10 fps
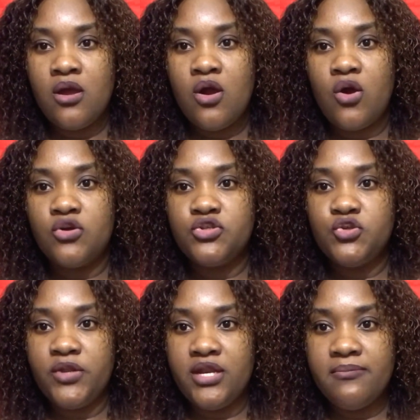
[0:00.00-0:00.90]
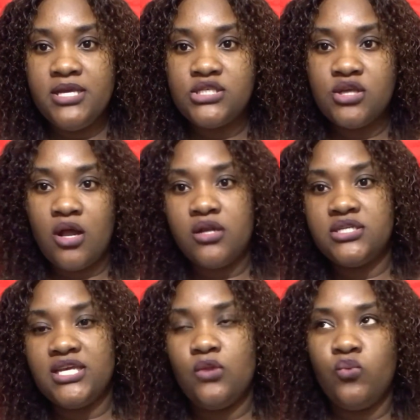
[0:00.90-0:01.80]
or Surinamese
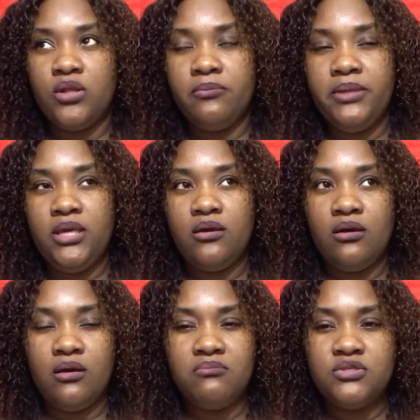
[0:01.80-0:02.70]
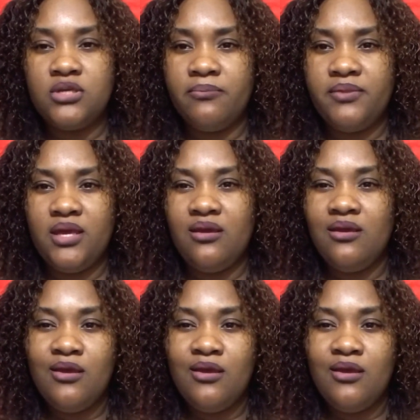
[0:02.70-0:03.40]
dollars, it will be something,